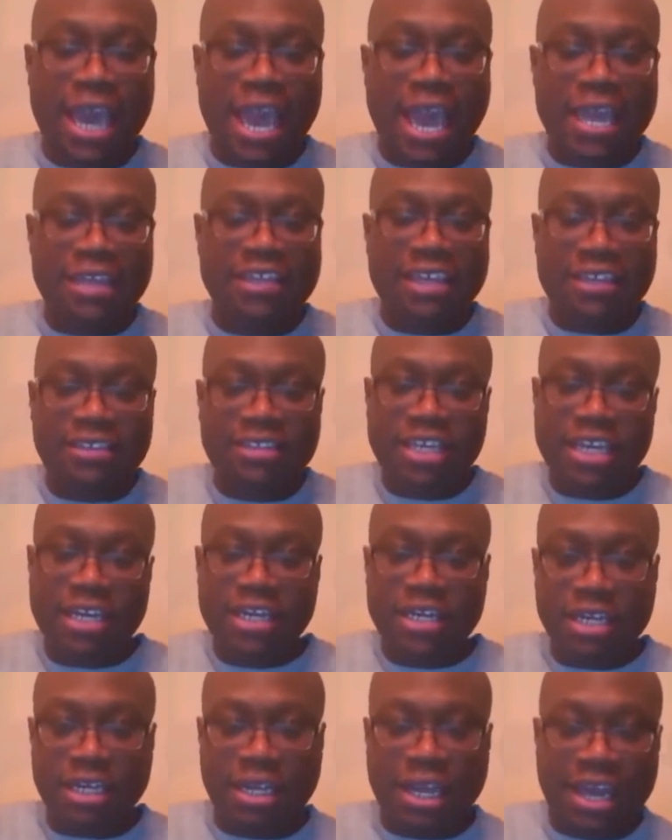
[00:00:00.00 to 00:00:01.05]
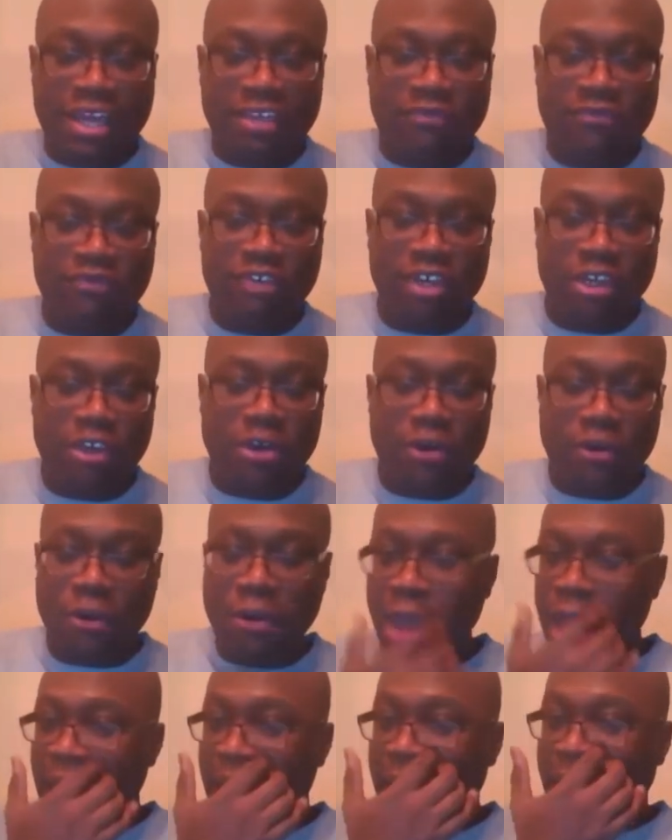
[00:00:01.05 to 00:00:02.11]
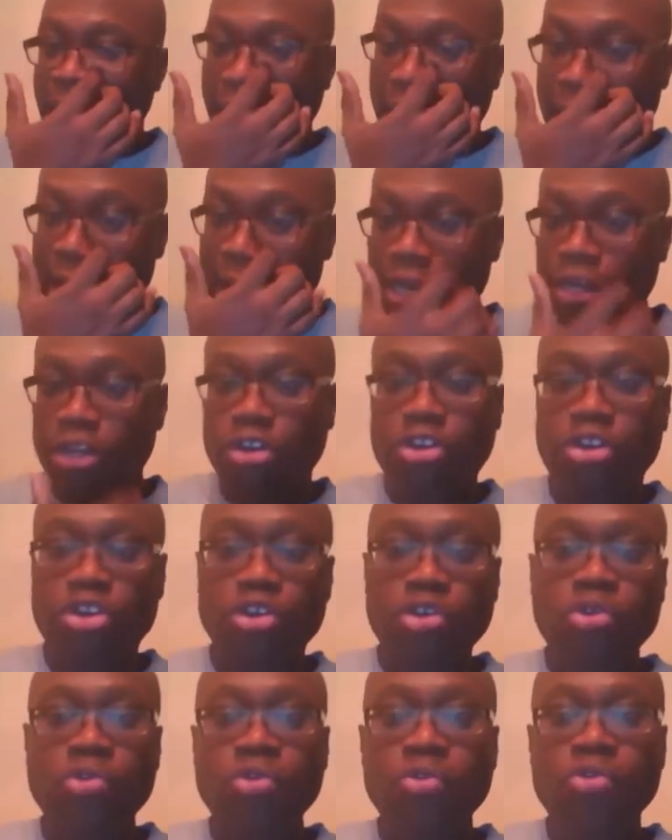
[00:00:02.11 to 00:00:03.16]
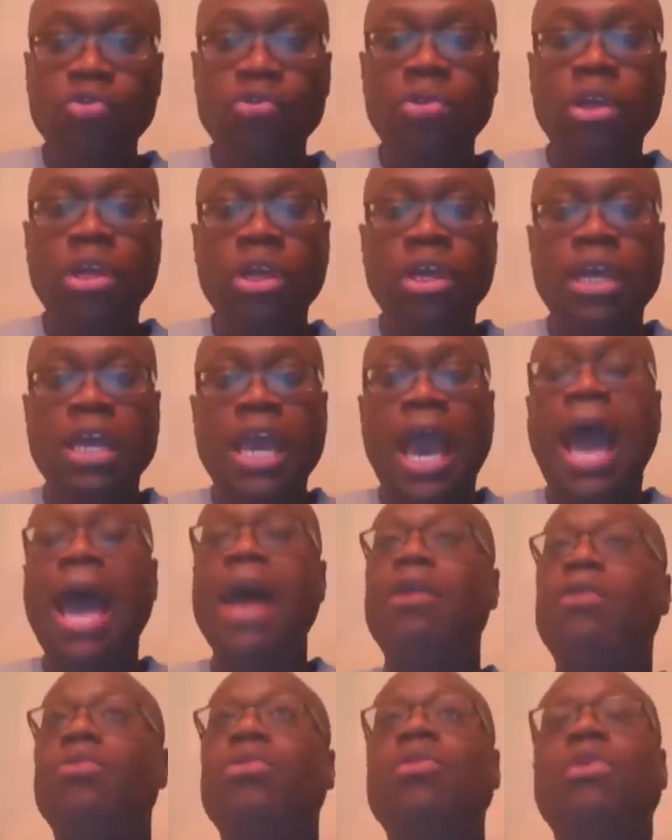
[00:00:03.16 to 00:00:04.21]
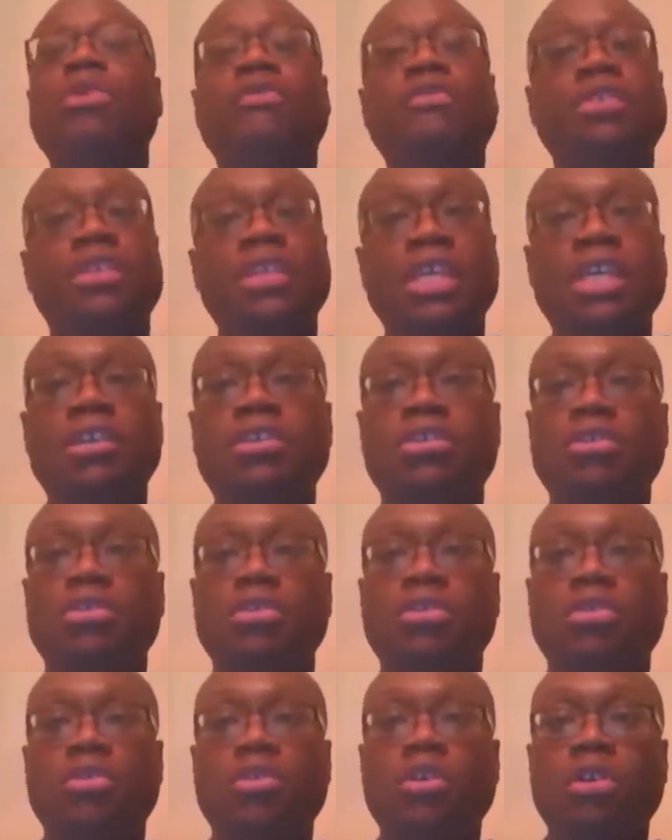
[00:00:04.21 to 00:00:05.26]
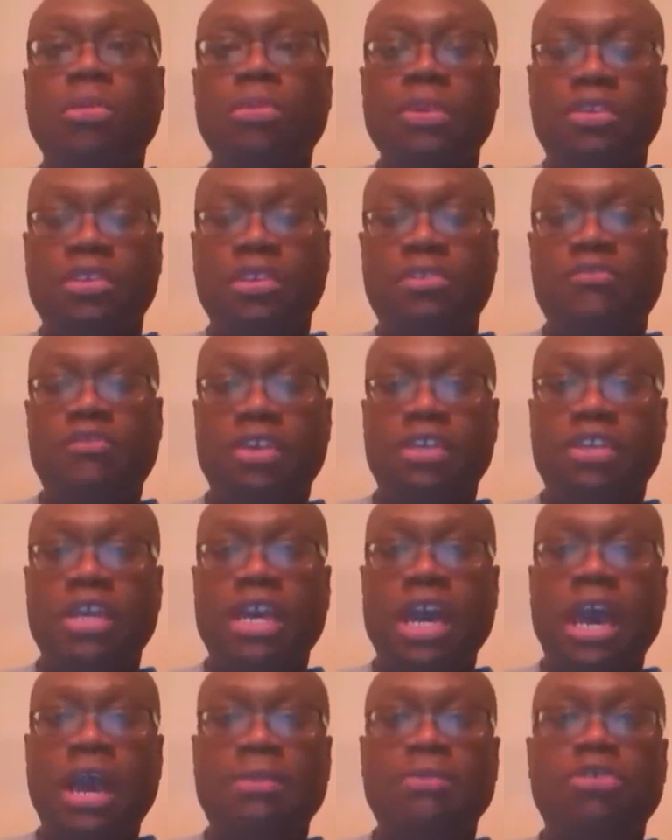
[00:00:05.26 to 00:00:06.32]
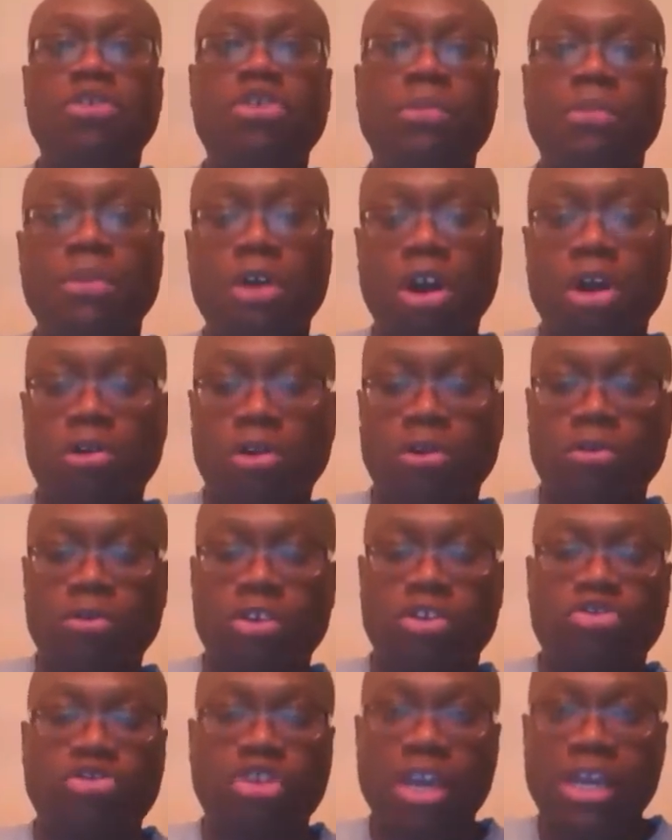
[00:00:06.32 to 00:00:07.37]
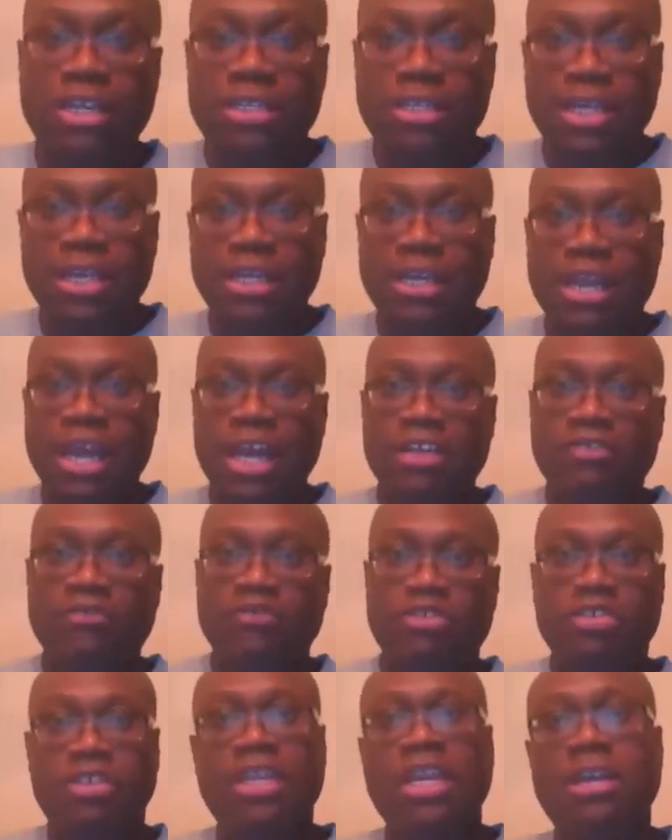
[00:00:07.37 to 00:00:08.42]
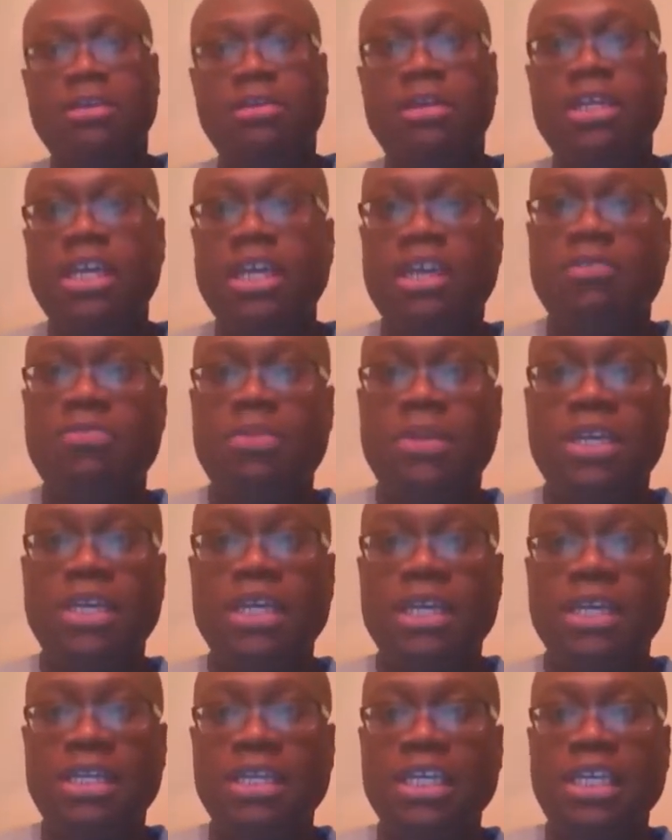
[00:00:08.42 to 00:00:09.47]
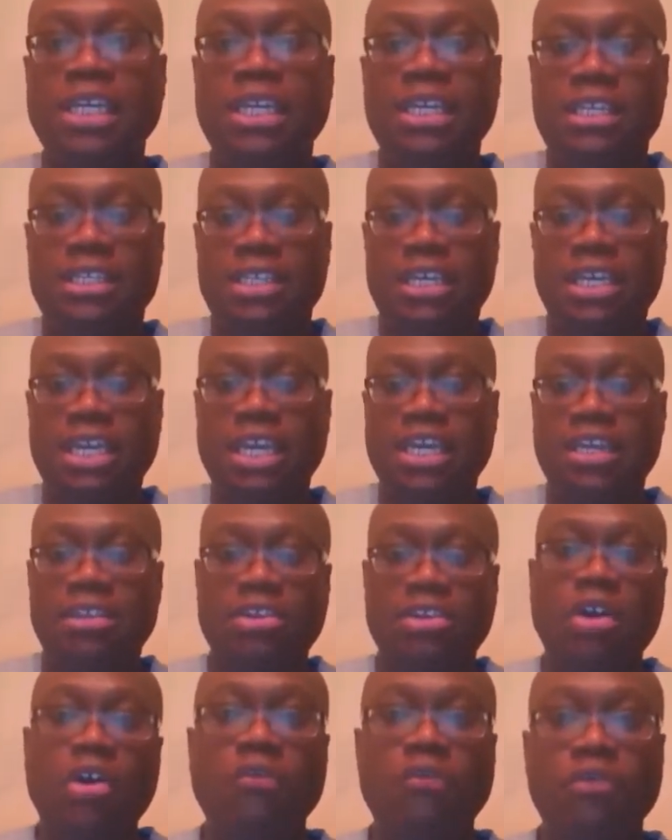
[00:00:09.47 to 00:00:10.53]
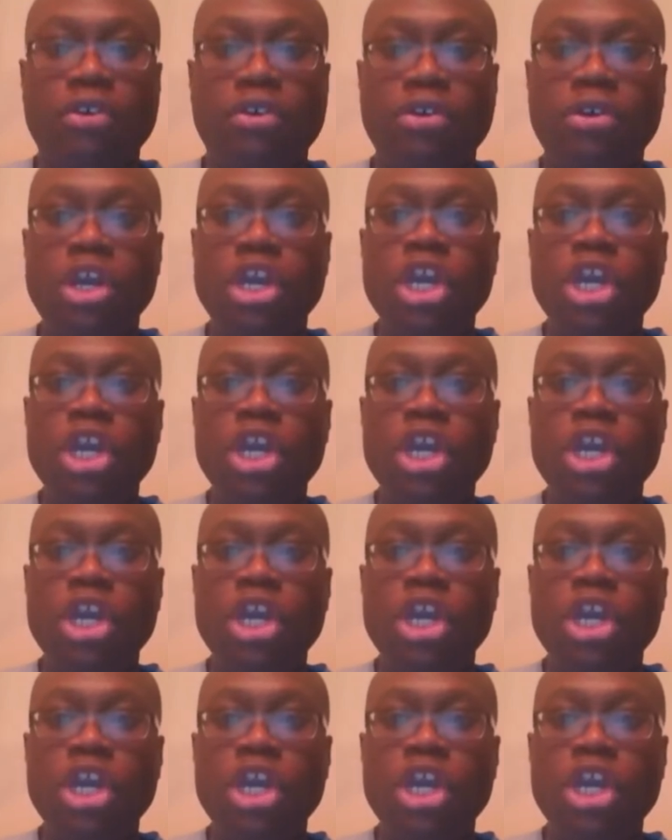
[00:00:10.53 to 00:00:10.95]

As I said in the last video, at noon, I don't know if it's Eastern or Pacific time tomorrow, the trade deadlines for standard ESPN leagues is over.